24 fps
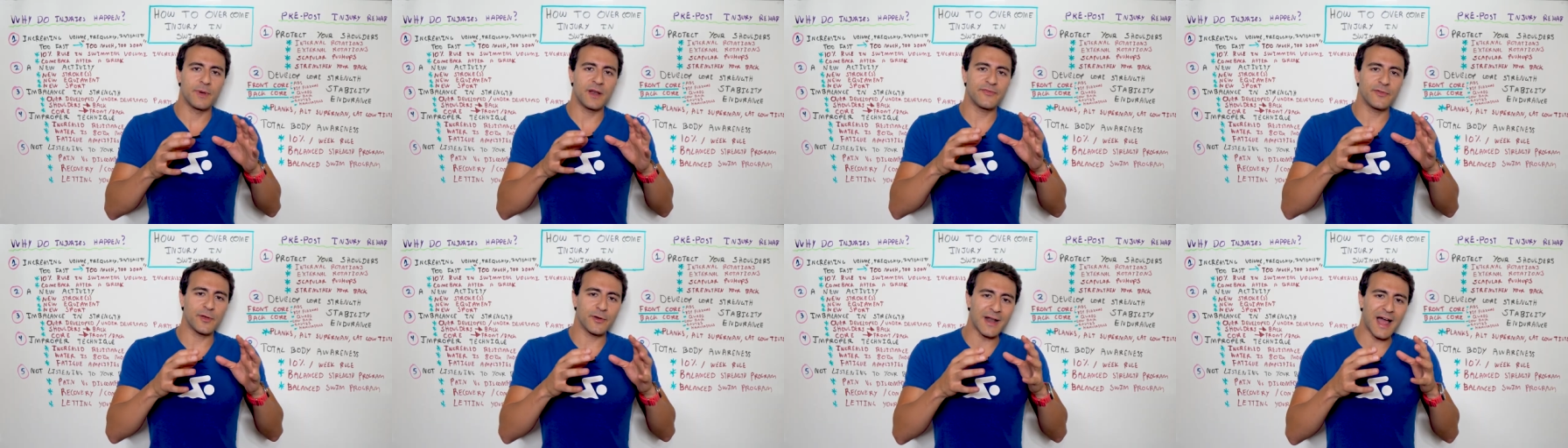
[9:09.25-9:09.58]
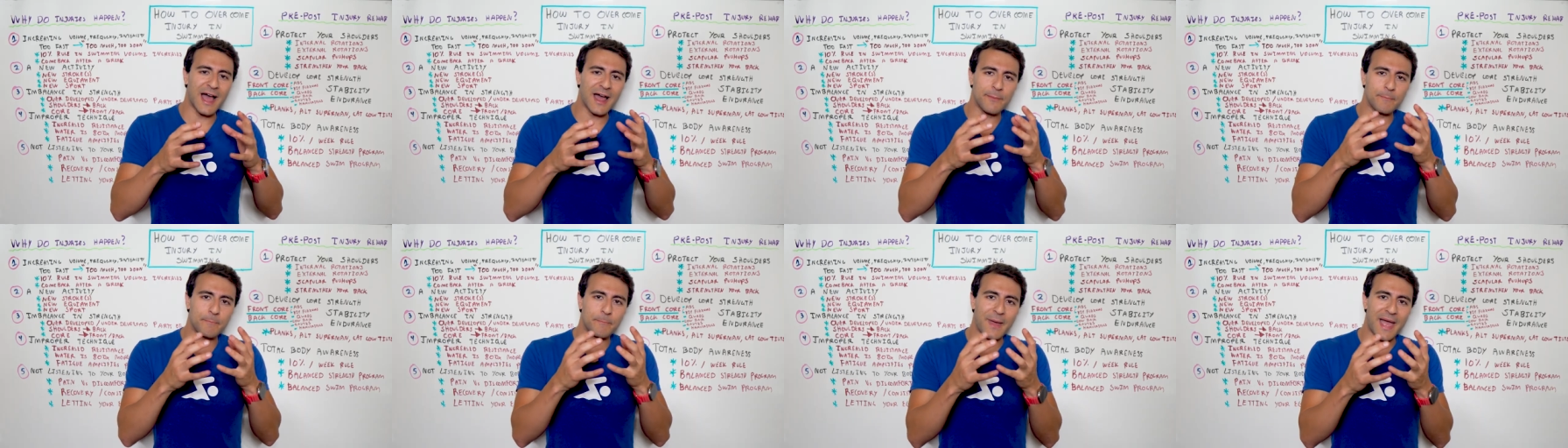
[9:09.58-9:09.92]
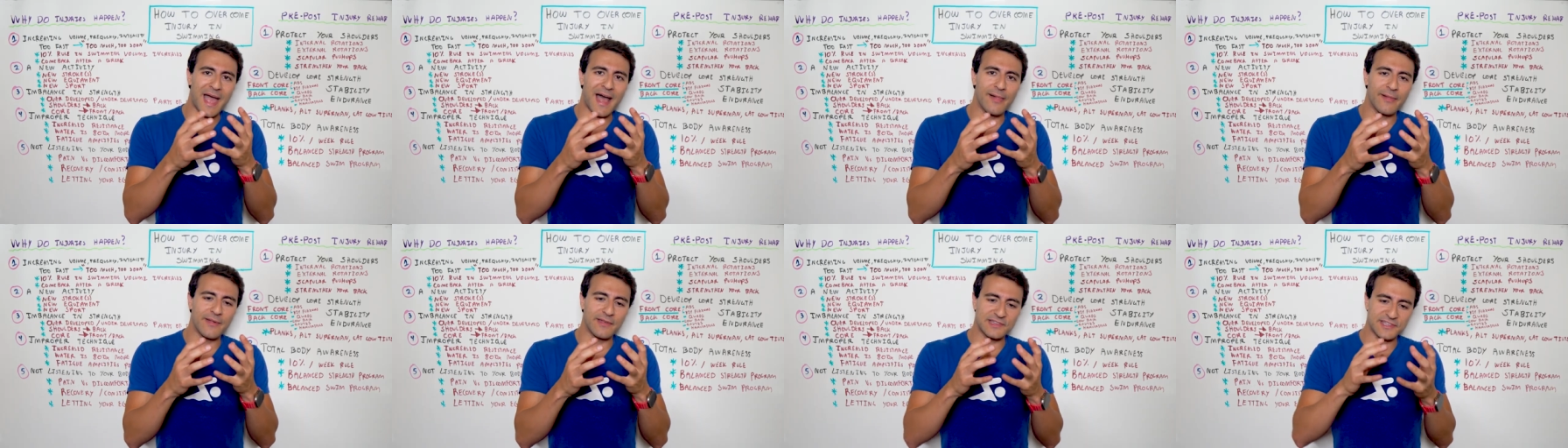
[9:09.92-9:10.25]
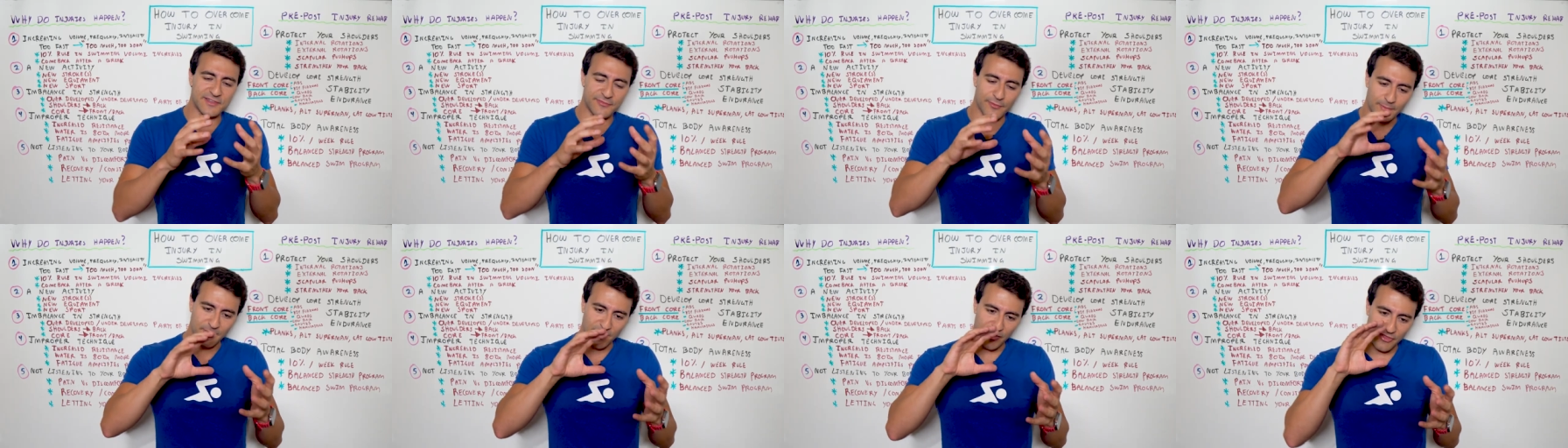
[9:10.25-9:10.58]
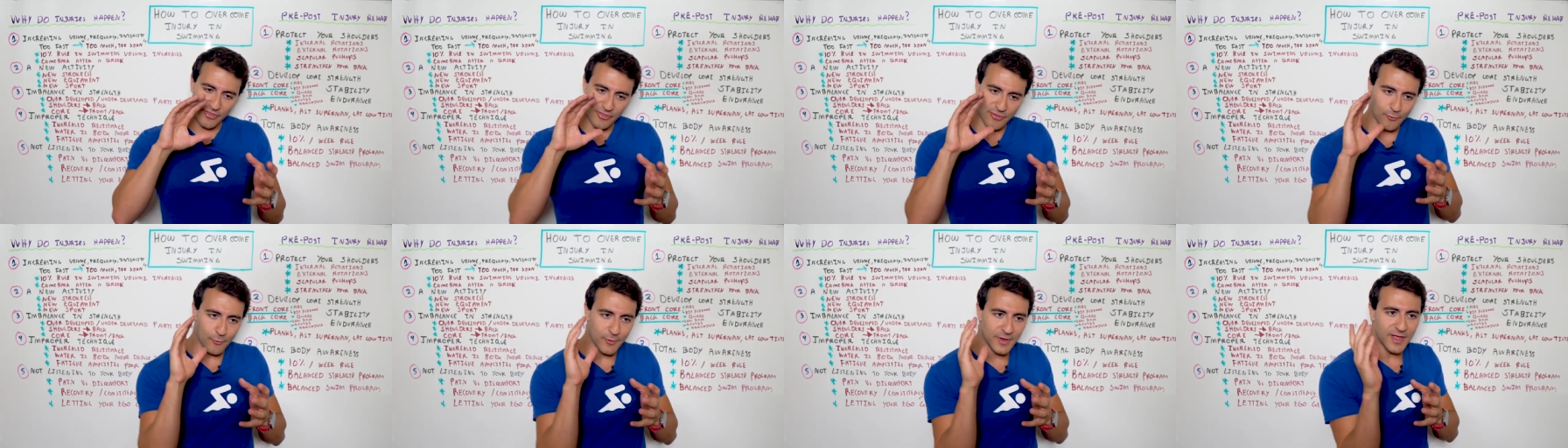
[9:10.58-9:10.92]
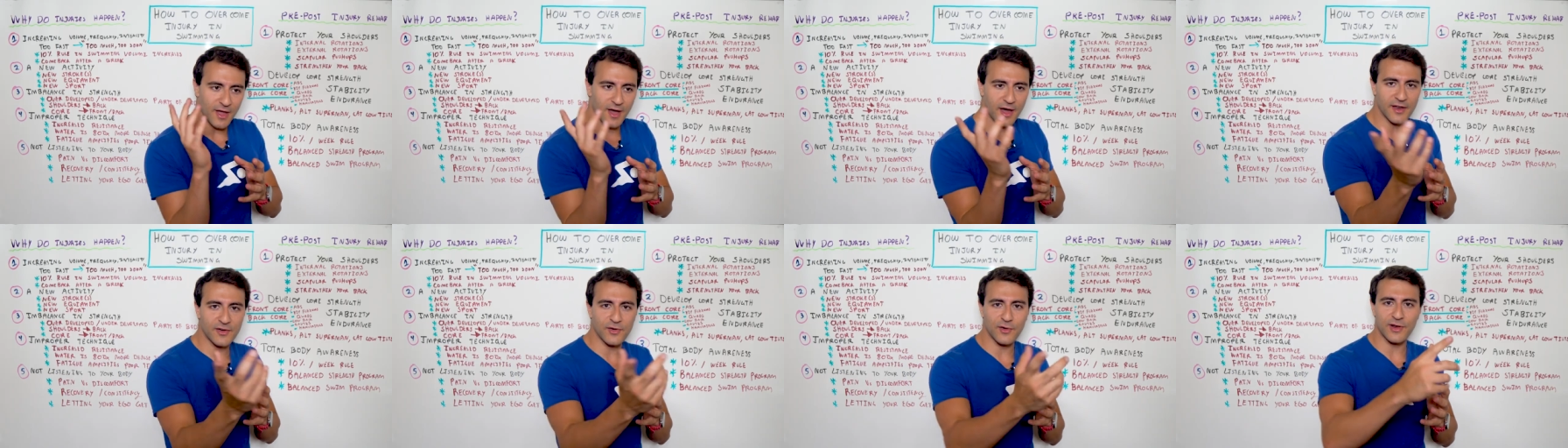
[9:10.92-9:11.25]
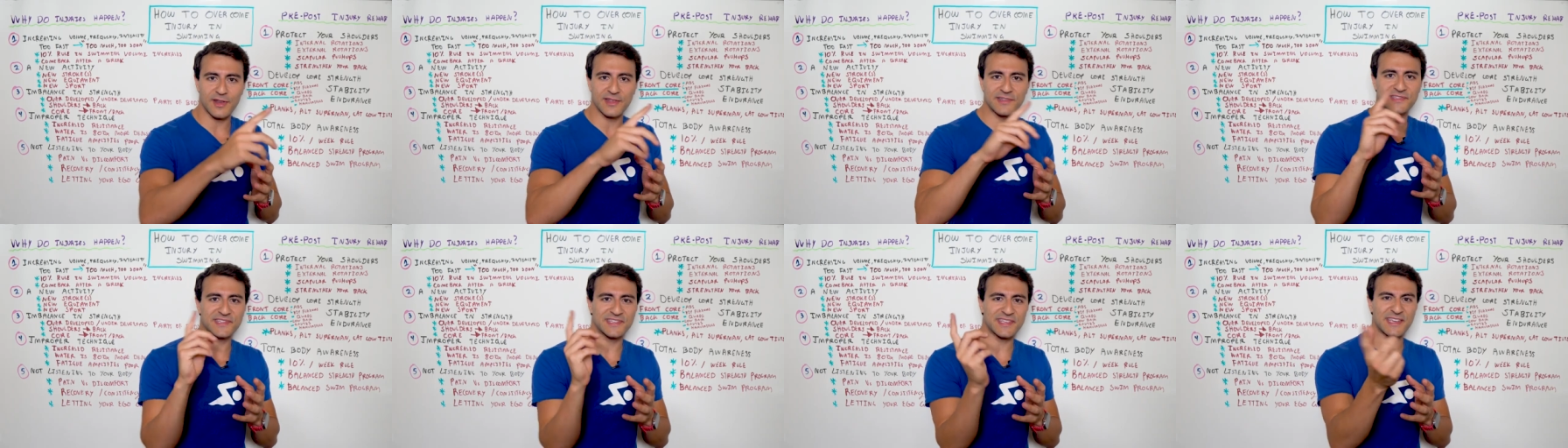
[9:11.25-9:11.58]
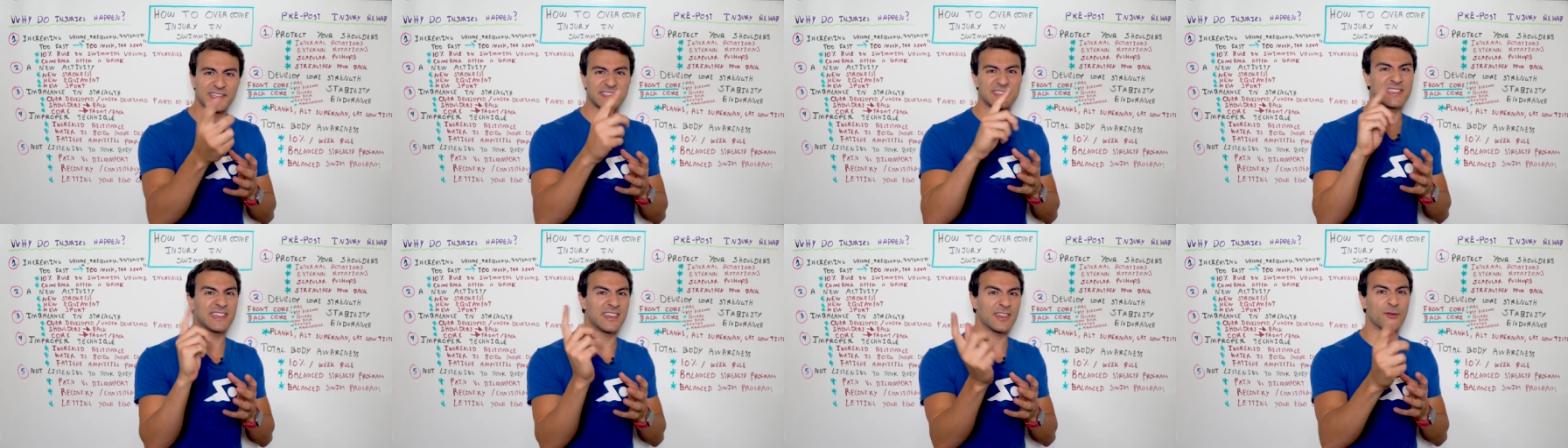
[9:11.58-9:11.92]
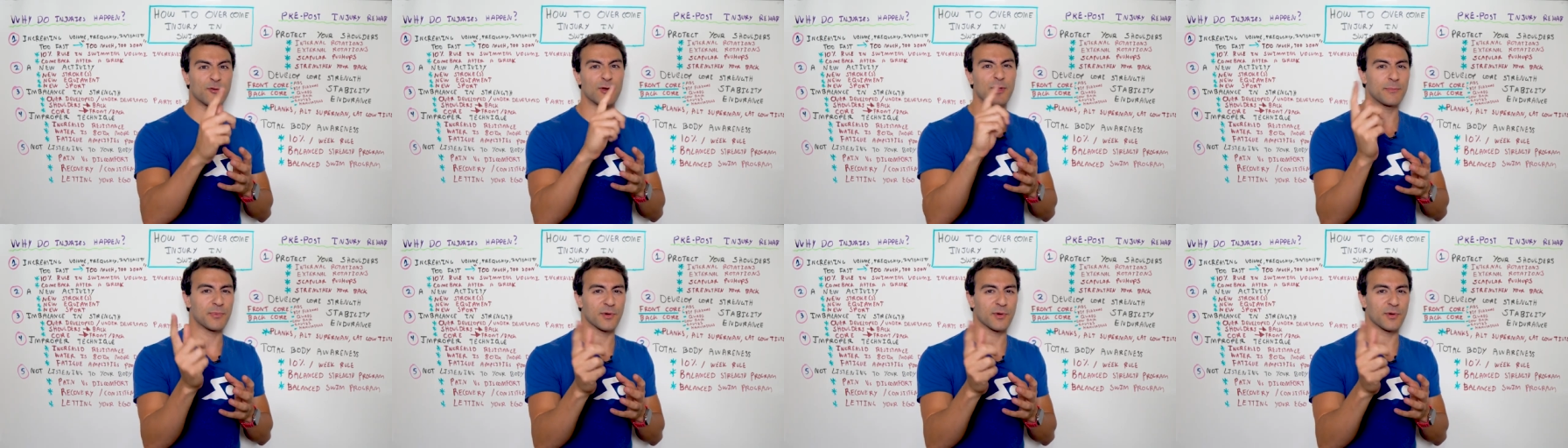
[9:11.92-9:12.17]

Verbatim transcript: but if you're not balanced from a 360-degree